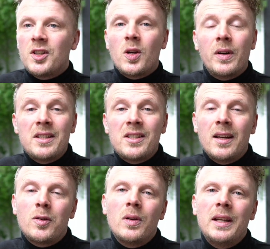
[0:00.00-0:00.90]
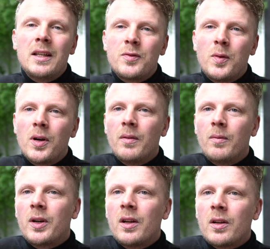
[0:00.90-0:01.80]
So we're inside of Google Analytics 4.
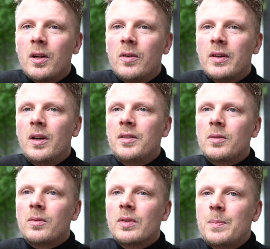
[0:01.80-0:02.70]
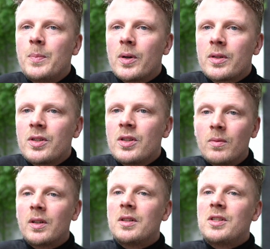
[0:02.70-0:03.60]
We're going to go under reports,
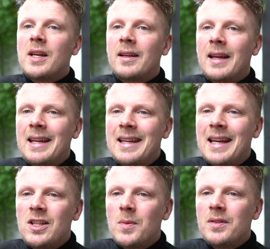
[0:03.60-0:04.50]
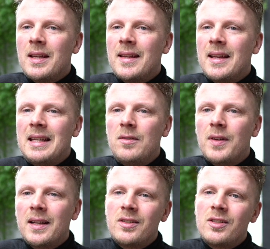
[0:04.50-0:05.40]
we're going to check engagement and then
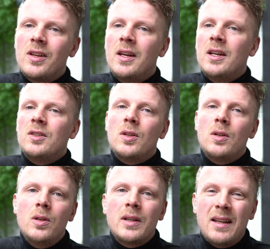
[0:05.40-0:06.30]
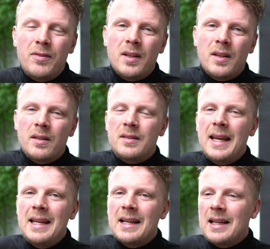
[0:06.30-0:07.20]
events to look if the
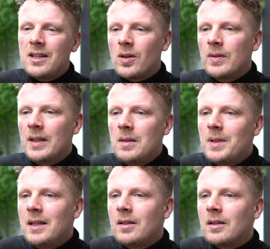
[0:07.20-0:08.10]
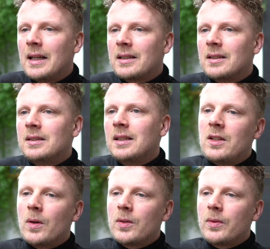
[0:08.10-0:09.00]
data is already being collected.
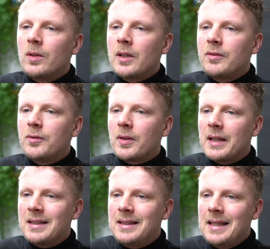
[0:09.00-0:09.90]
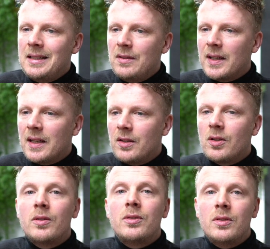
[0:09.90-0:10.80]
And what we're looking for is this event.
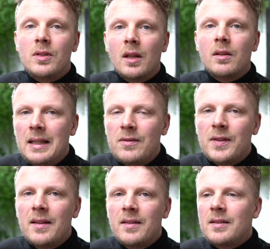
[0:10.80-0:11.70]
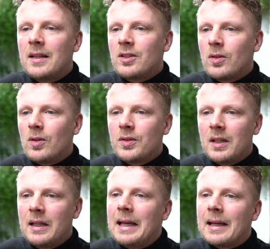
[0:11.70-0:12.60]
So the event that's
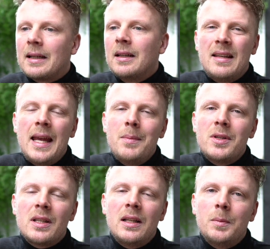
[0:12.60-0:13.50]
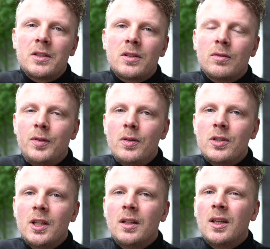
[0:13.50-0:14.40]
called click. The name is a little bit
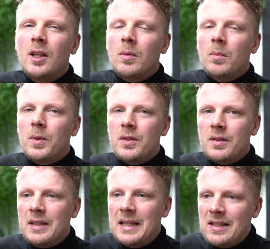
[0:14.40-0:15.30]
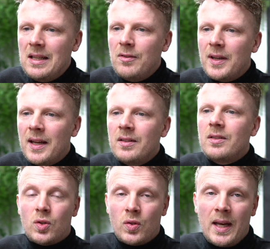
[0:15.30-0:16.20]
confusing, but this
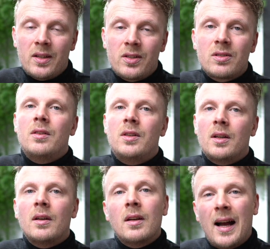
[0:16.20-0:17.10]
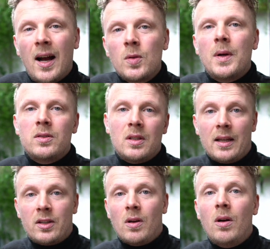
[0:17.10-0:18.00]
event tracks the outbound
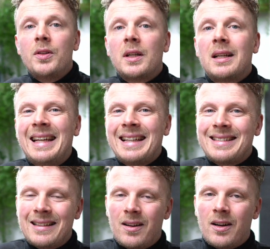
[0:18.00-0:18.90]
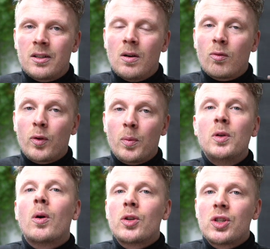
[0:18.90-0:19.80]
clicks, so all the clicks that are going from
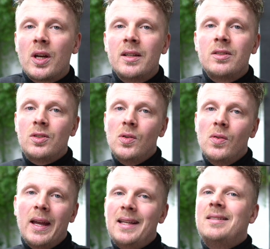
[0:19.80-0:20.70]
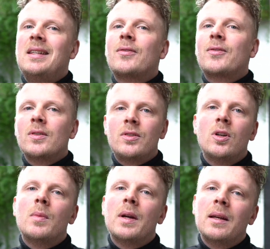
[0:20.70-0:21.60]
your site to a different
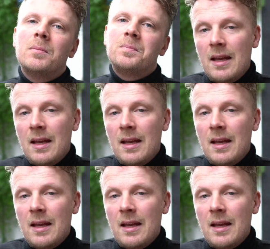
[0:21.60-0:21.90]
domain.